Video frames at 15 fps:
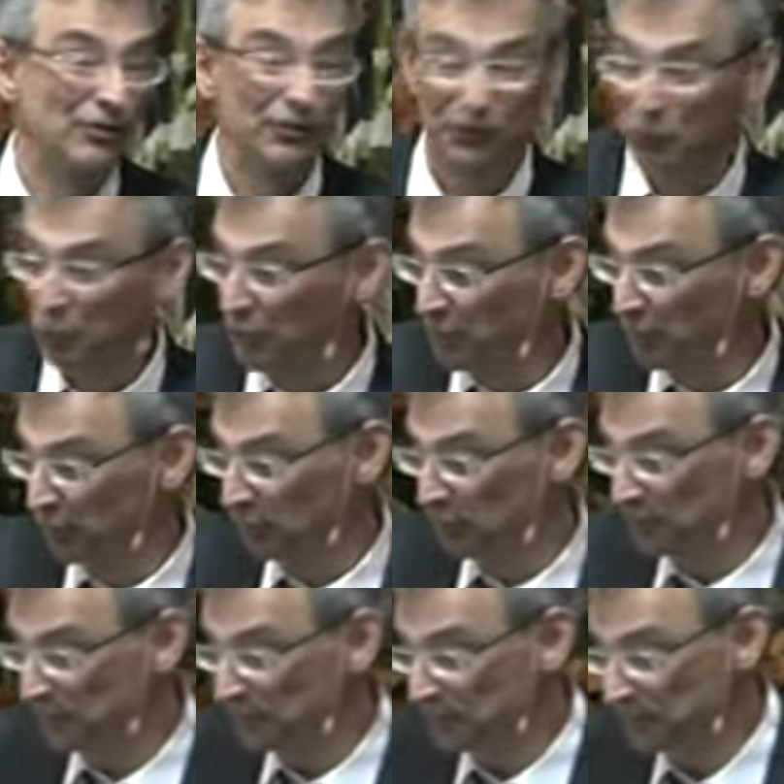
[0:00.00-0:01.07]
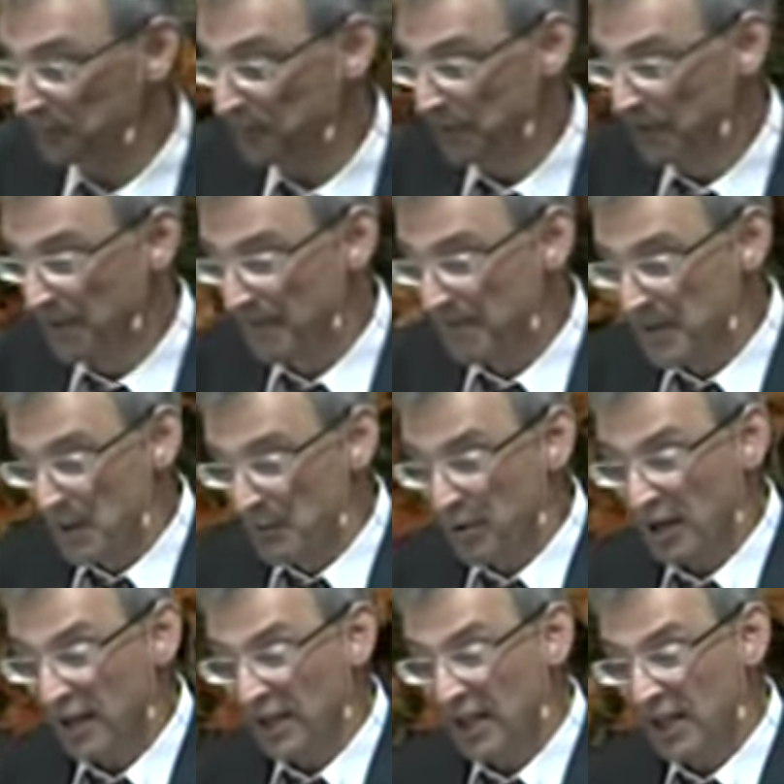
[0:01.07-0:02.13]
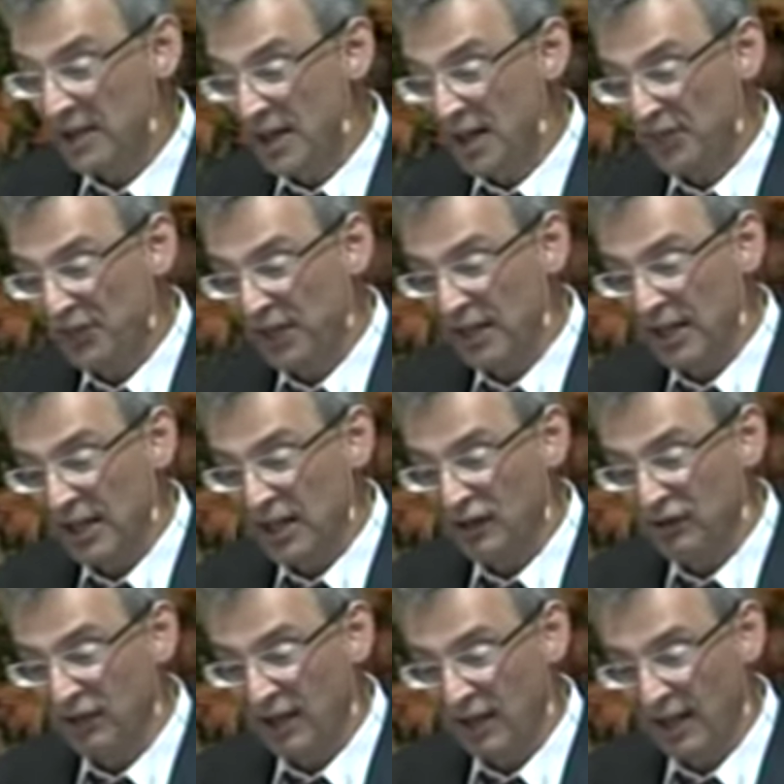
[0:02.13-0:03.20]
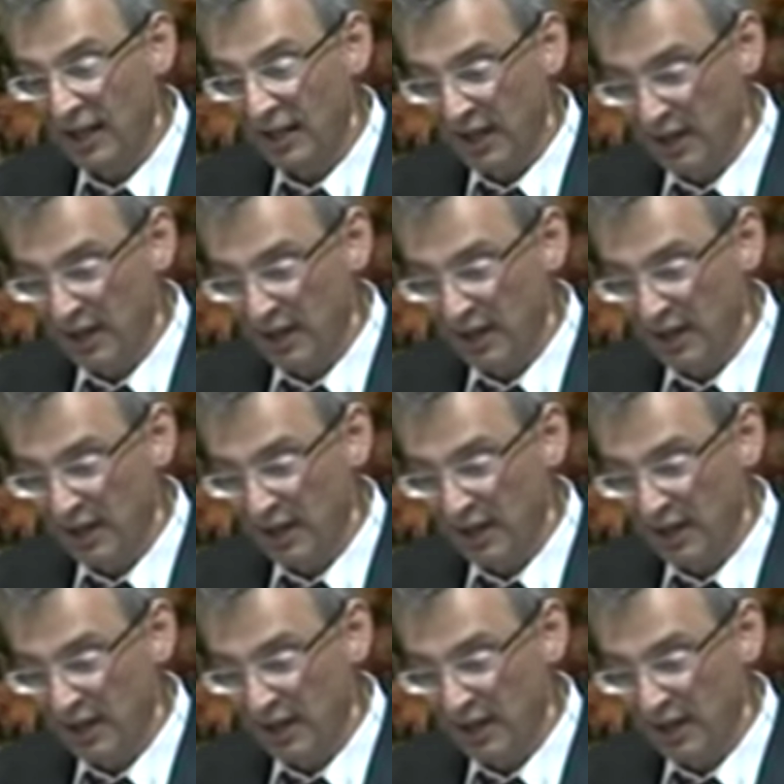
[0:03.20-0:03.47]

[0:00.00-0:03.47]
that is foolproof. But again, nothing is.